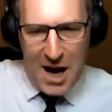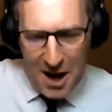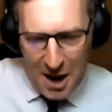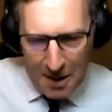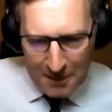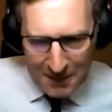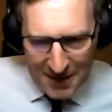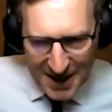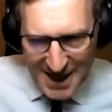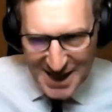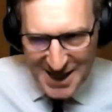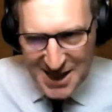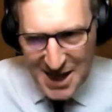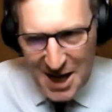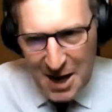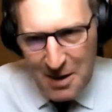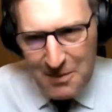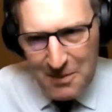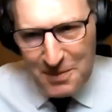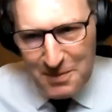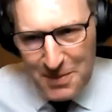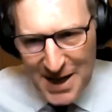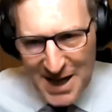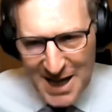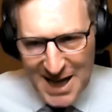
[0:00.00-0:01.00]
there. I'm getting there.
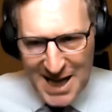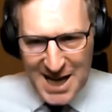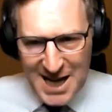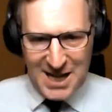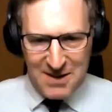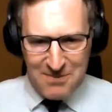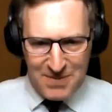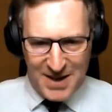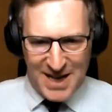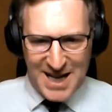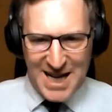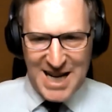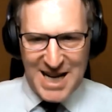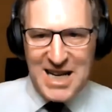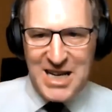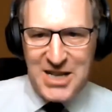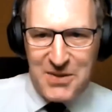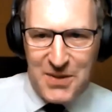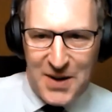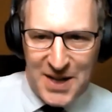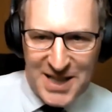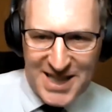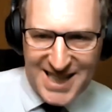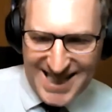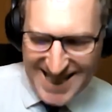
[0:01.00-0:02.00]
I'm beginning, beginning
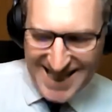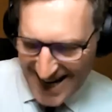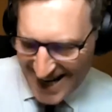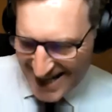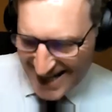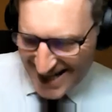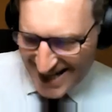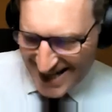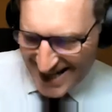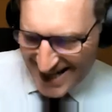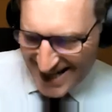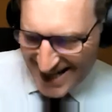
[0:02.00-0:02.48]
to understand